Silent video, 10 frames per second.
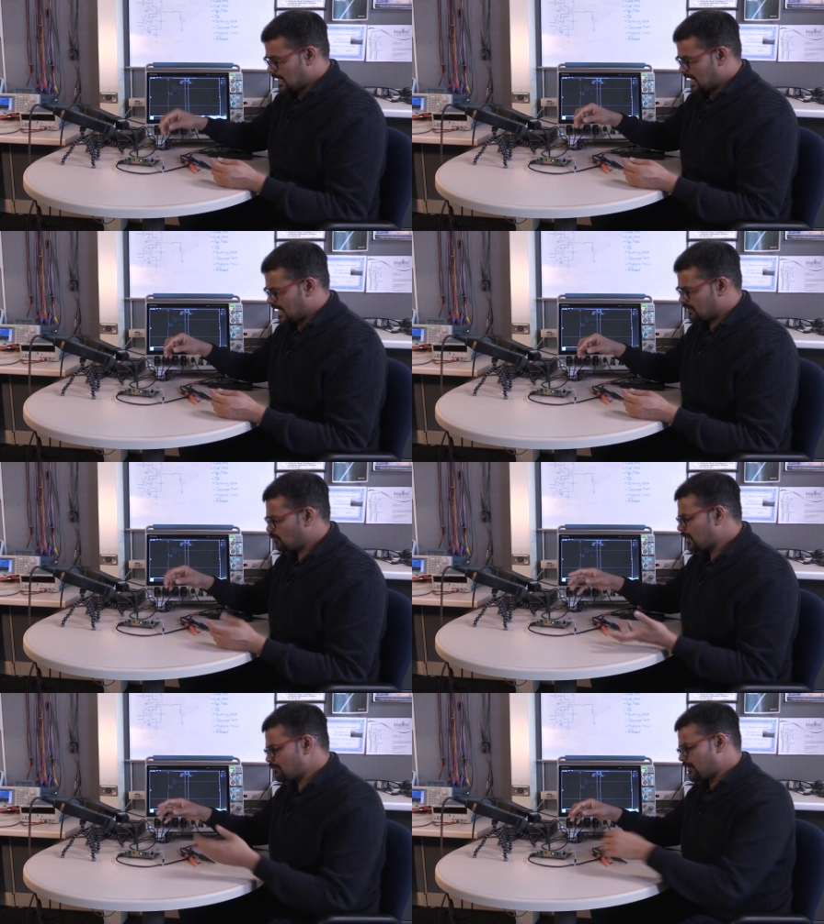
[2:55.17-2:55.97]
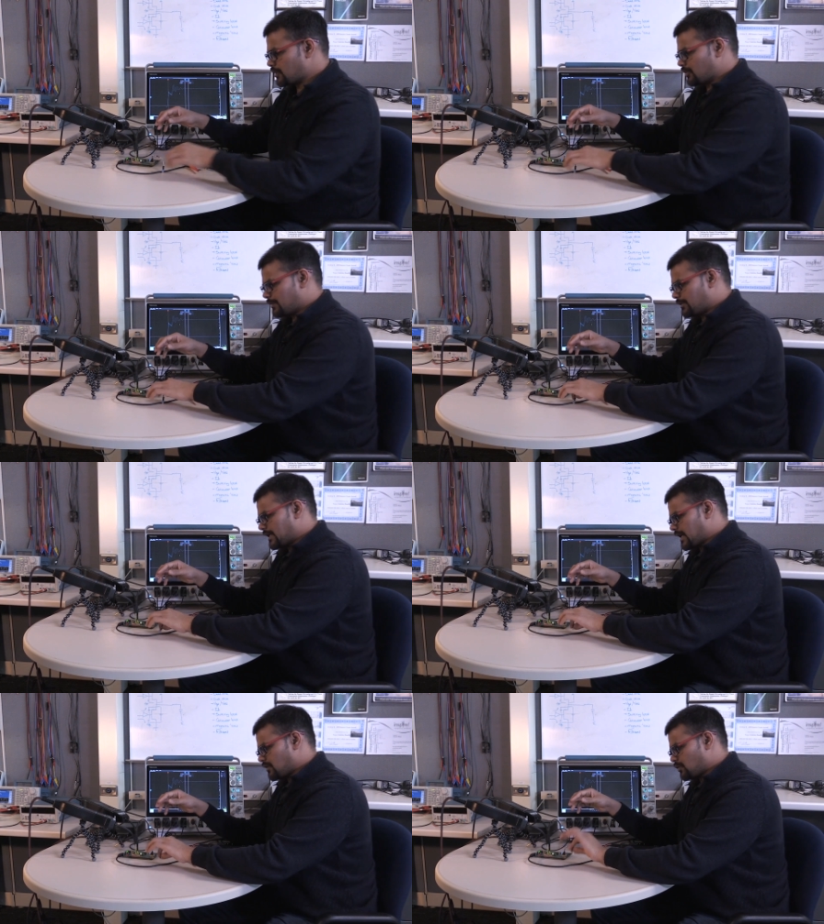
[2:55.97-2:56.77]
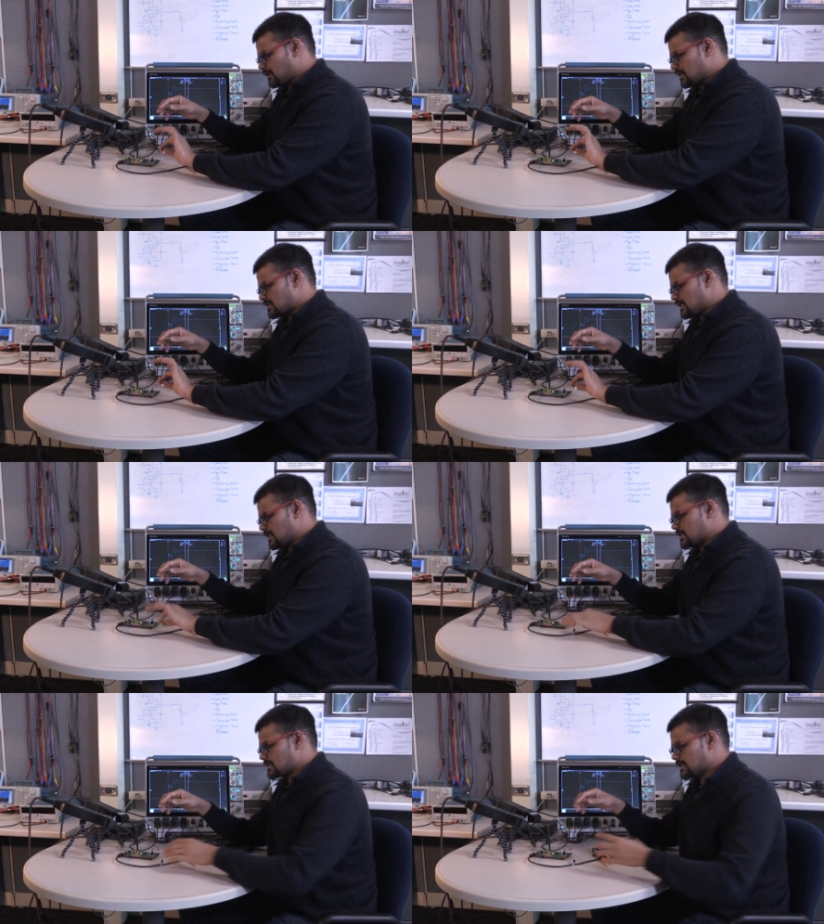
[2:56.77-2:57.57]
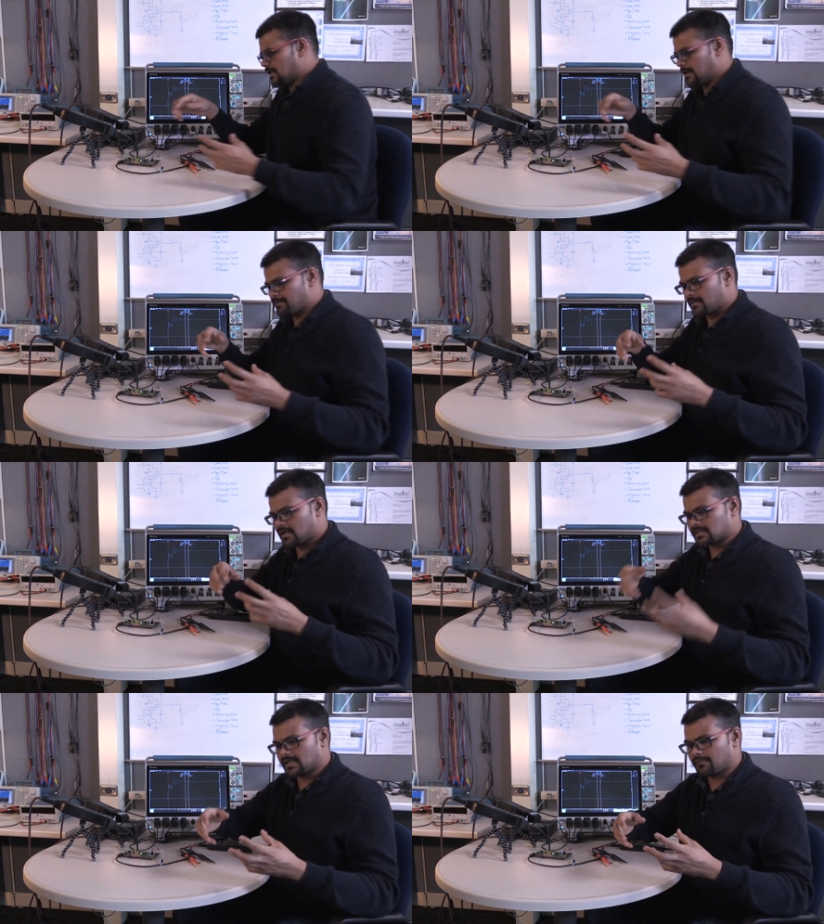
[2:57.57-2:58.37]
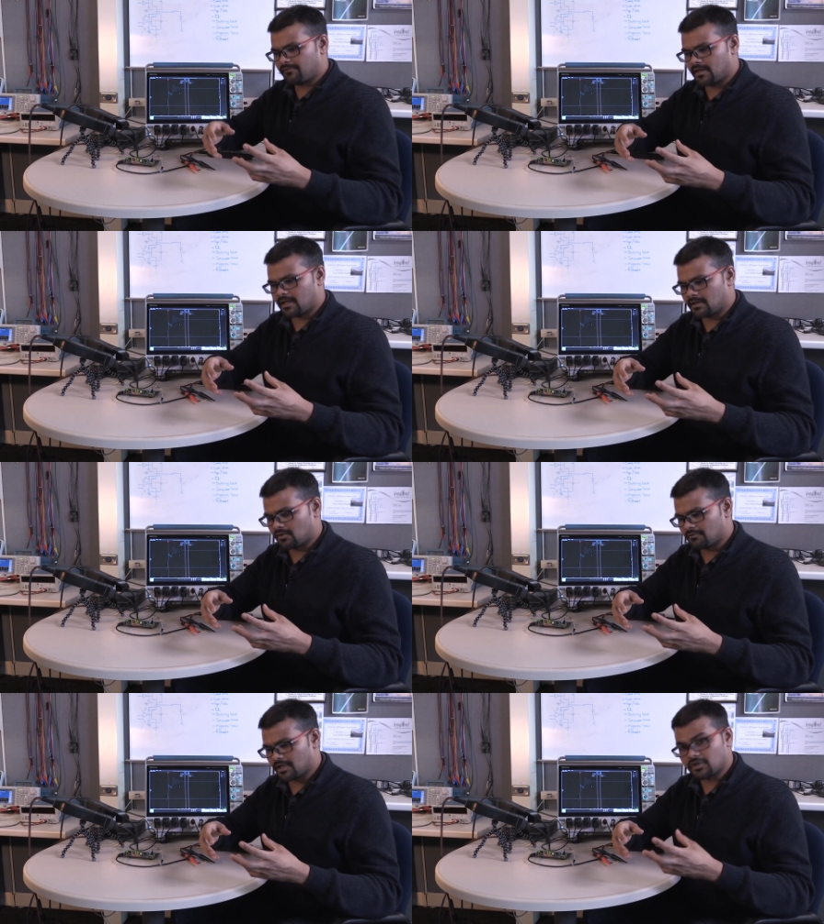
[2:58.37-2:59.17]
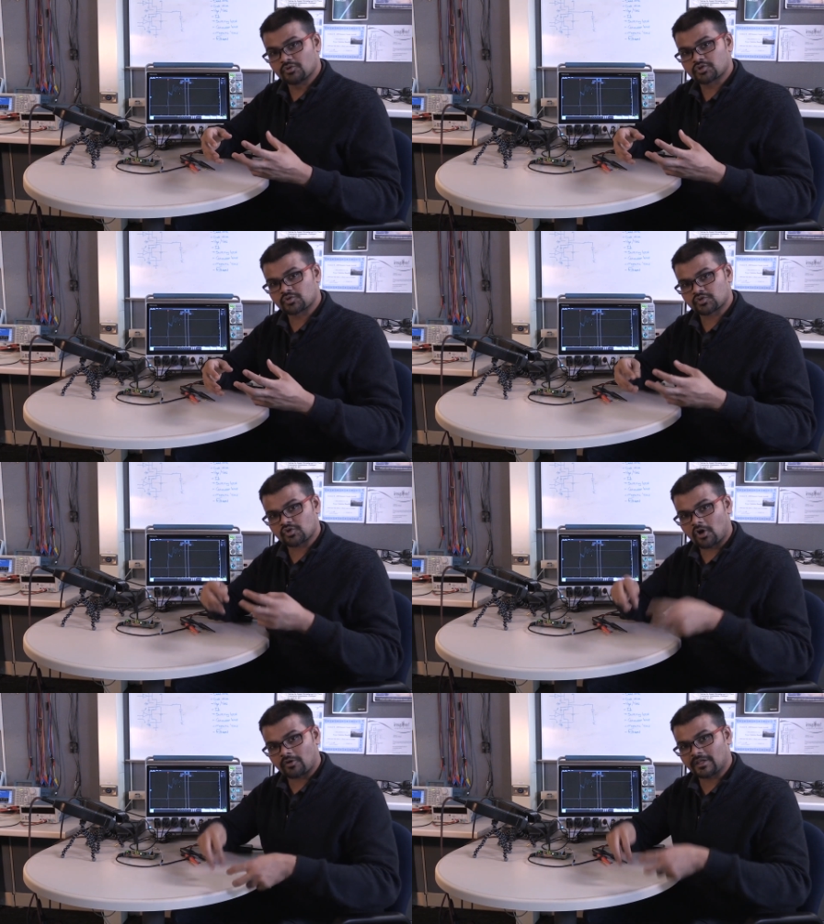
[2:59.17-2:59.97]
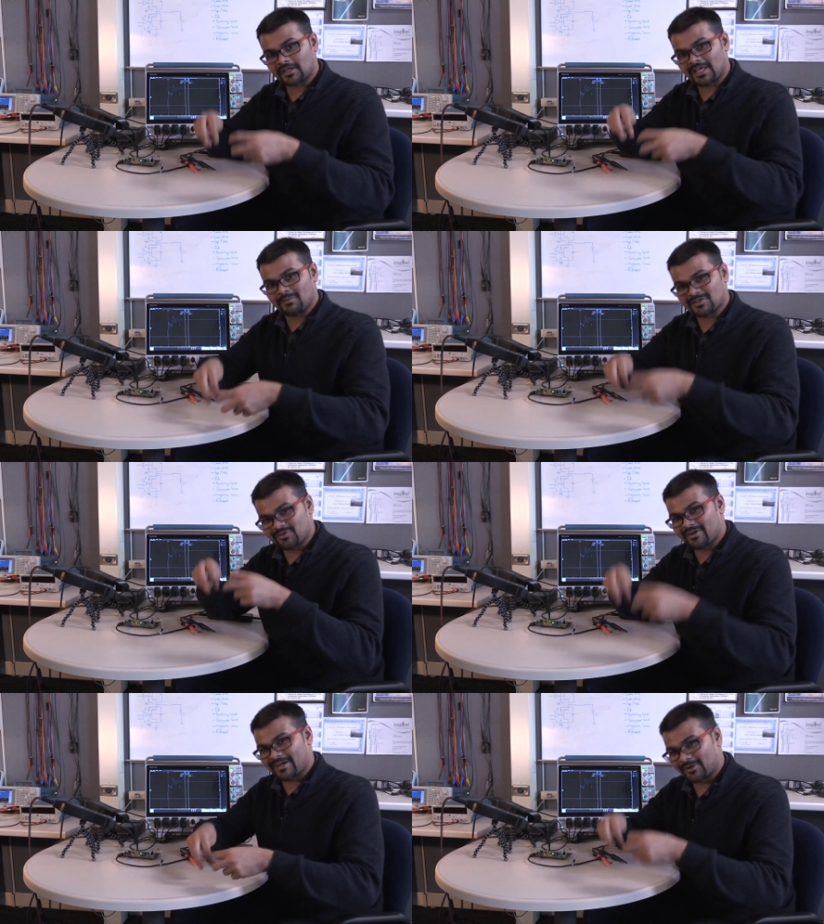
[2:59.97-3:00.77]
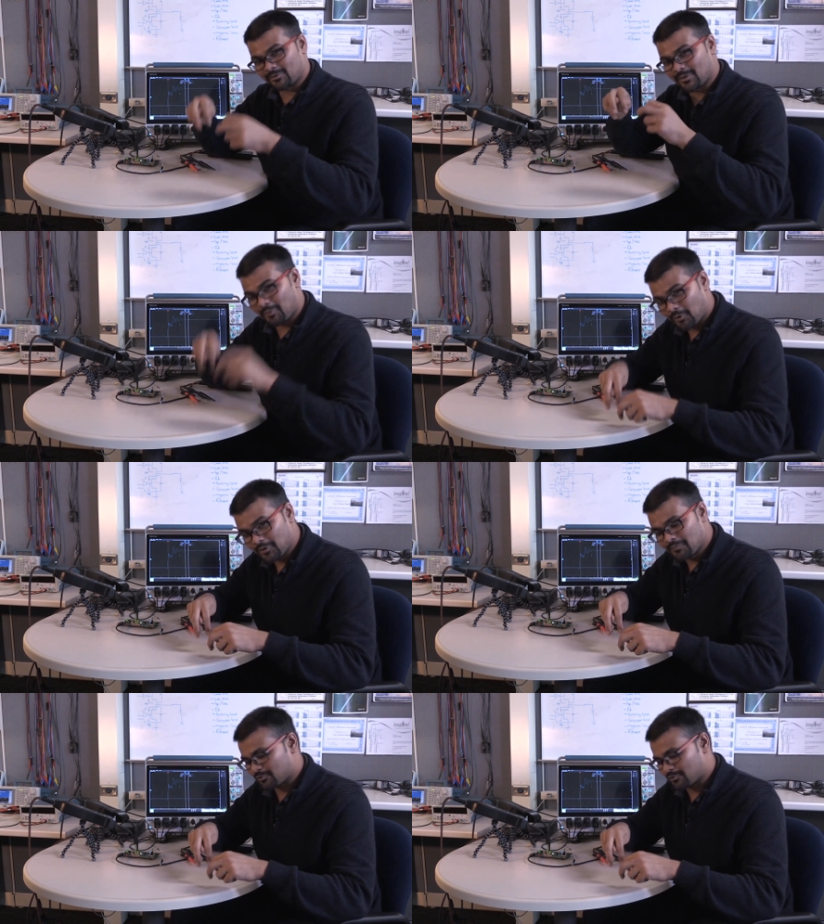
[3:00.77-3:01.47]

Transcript: And what I'm trying to replicate with this is uh, a setup where, you know, we are used to soldering the cables directly to the board,